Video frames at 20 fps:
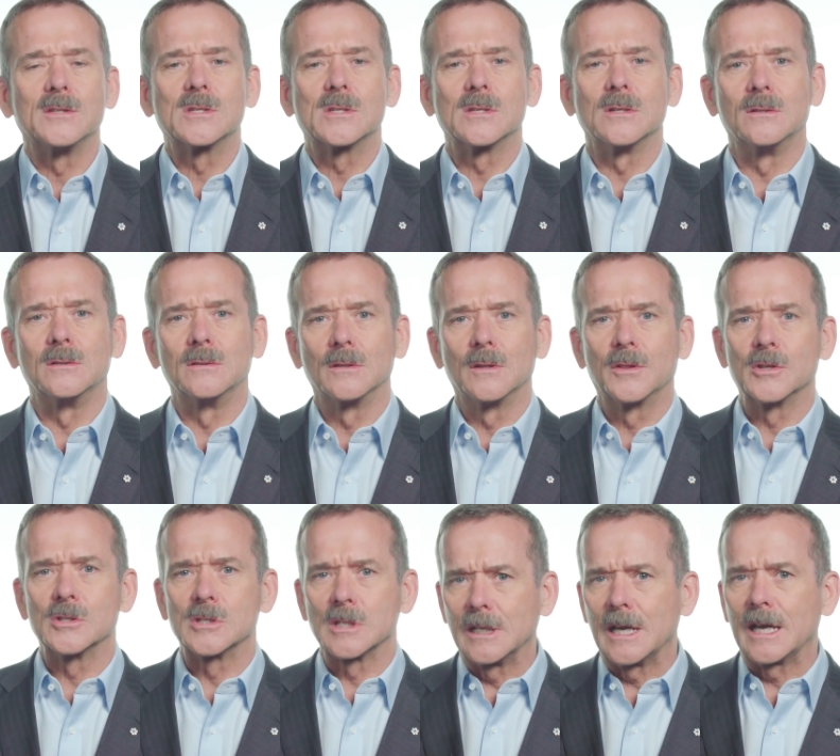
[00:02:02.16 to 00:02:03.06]
And so
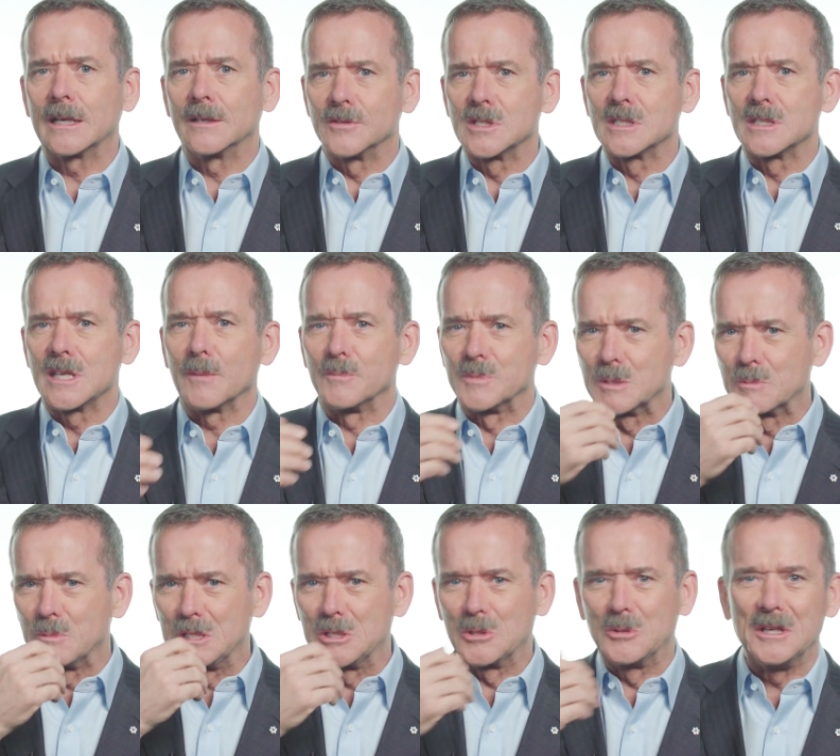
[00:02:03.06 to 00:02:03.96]
there's a lot of steps
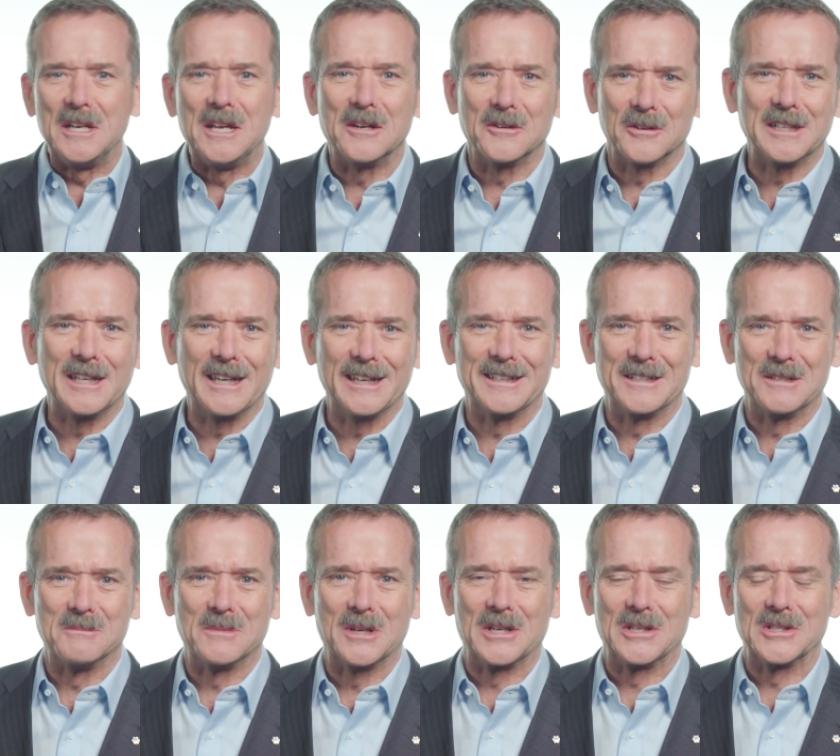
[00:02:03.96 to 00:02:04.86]
between here and getting to
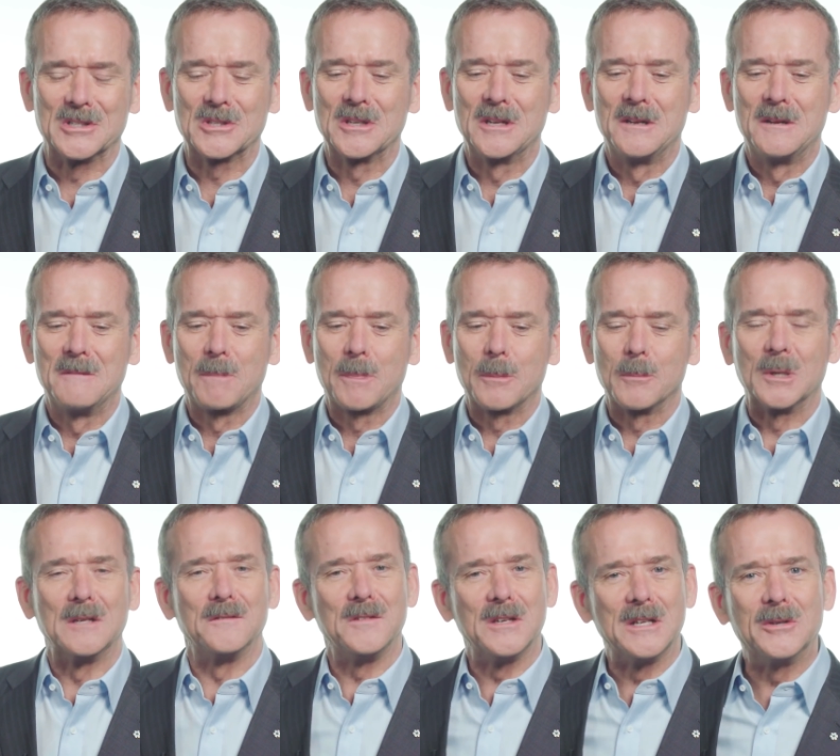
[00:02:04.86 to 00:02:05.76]
Mars.
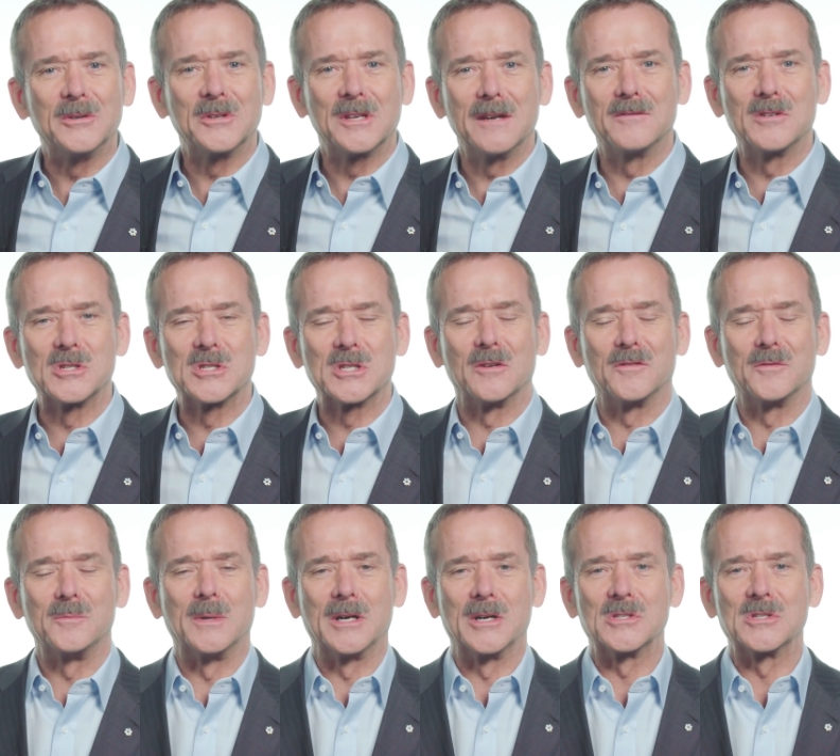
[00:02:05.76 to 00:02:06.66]
But if you don't give
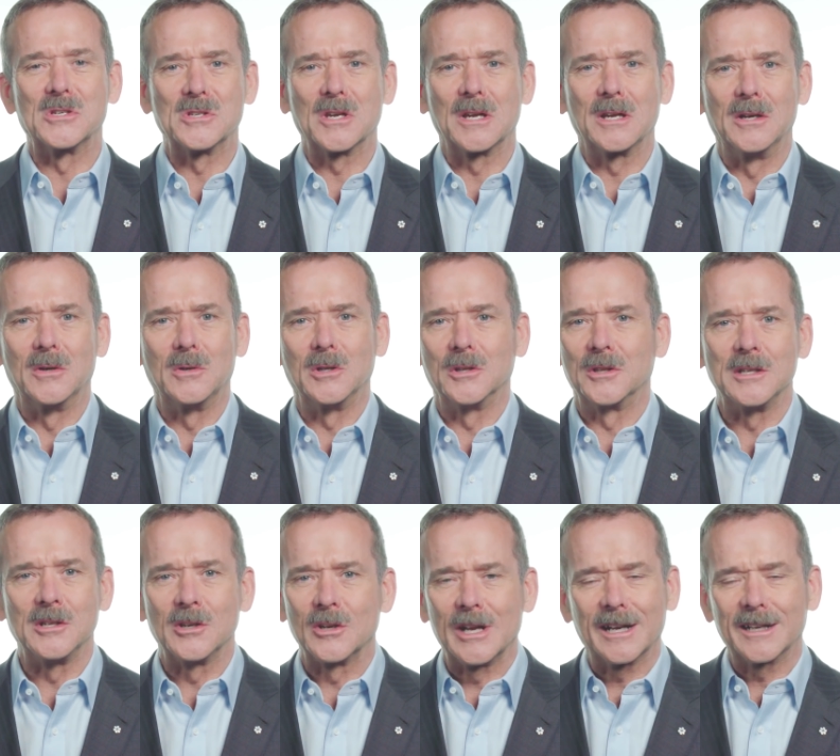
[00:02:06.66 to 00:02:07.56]
yourself Mars as a goal,
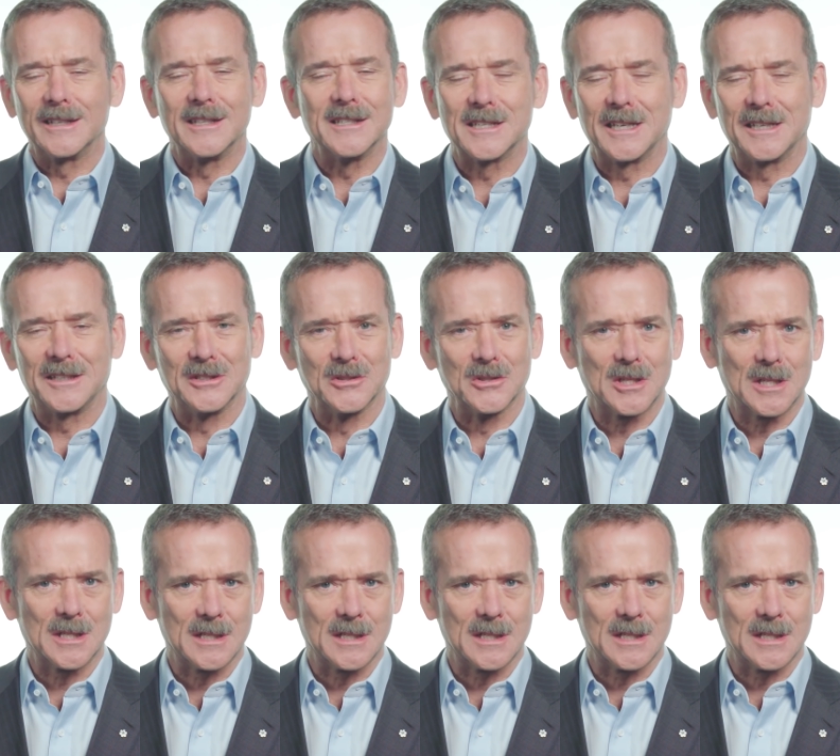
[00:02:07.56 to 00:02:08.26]
then you're not going to take those